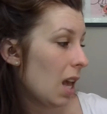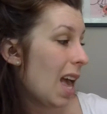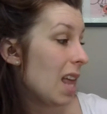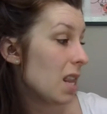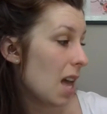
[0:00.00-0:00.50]

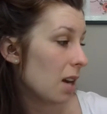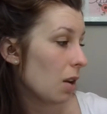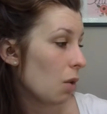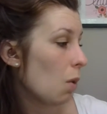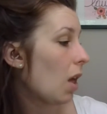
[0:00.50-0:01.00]
And then,
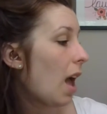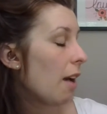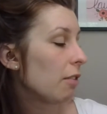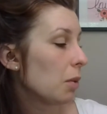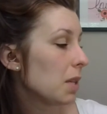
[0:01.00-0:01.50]
while
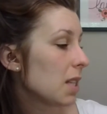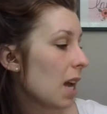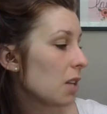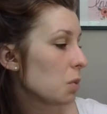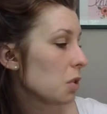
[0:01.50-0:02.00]
everyone's
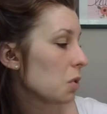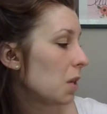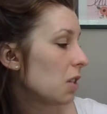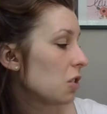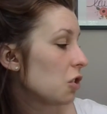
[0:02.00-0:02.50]
eyes were
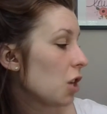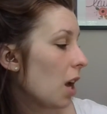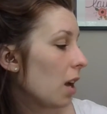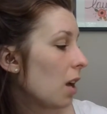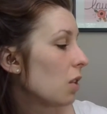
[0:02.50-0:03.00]
squeezed
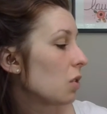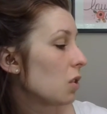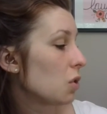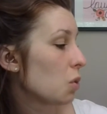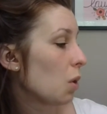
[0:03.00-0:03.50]
shut, the
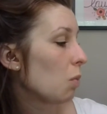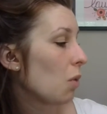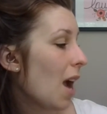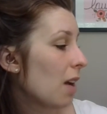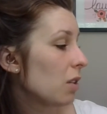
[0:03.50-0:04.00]
storm
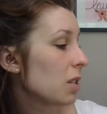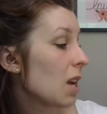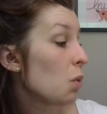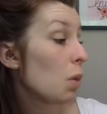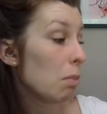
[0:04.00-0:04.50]
rattled
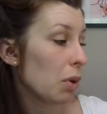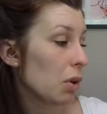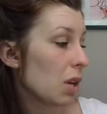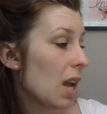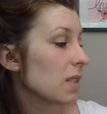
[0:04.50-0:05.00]
and
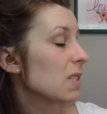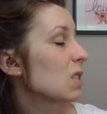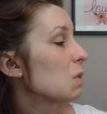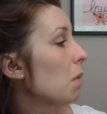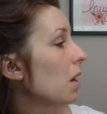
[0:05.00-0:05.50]
whimpered and
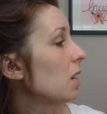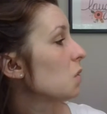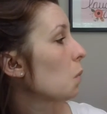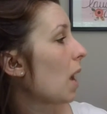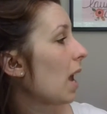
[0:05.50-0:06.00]
spun
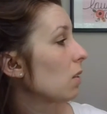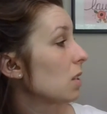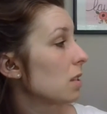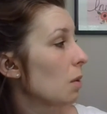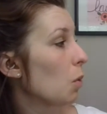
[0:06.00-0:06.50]
its way out to
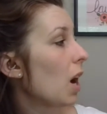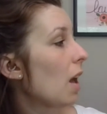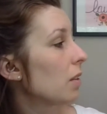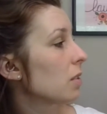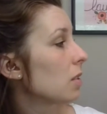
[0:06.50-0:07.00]
somewhere
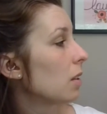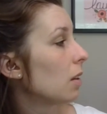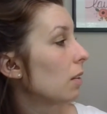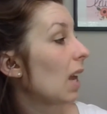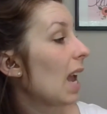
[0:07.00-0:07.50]
else.
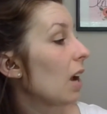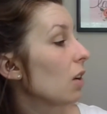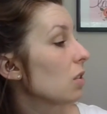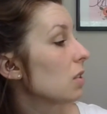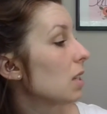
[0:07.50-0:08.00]
The air
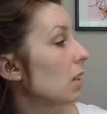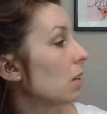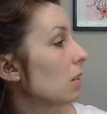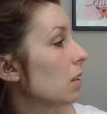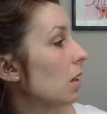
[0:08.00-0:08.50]

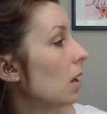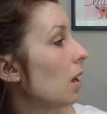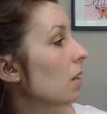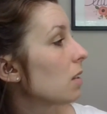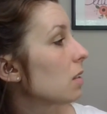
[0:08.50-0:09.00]
stilled.
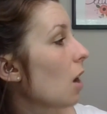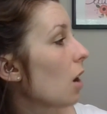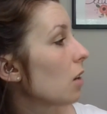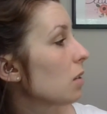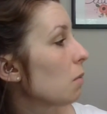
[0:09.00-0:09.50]
The
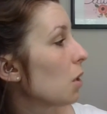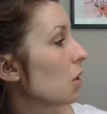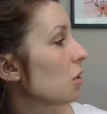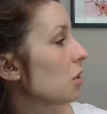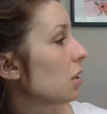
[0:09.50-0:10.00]
stars
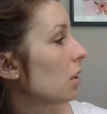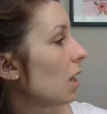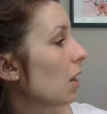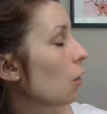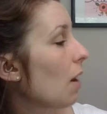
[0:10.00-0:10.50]
emerged.
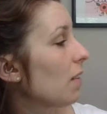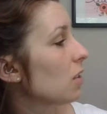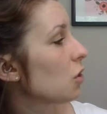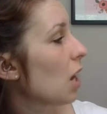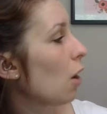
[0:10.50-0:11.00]
In the crevice,
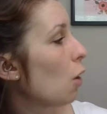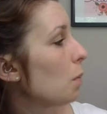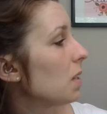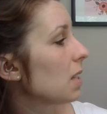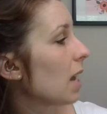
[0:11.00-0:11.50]
Chai
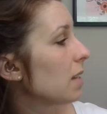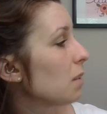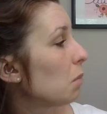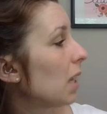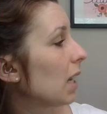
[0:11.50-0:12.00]
opened his eyes
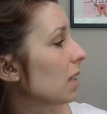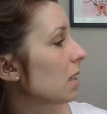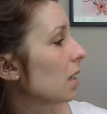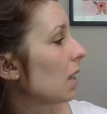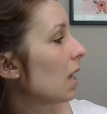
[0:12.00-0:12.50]
and blinked.
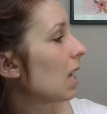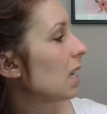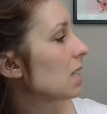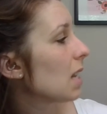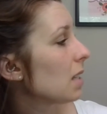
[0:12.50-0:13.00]
He
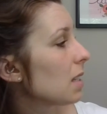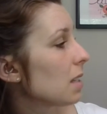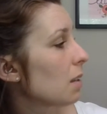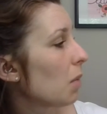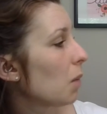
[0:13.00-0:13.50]
sensed that
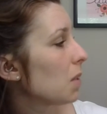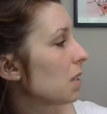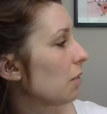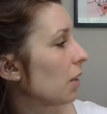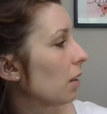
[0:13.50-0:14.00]
something was
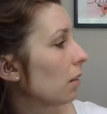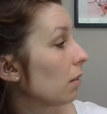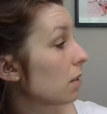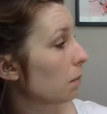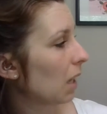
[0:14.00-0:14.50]
different.
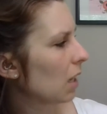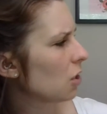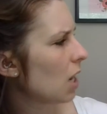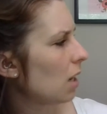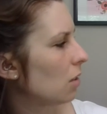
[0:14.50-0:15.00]
Something had
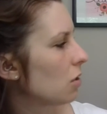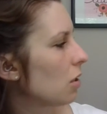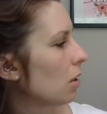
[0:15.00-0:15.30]
changed.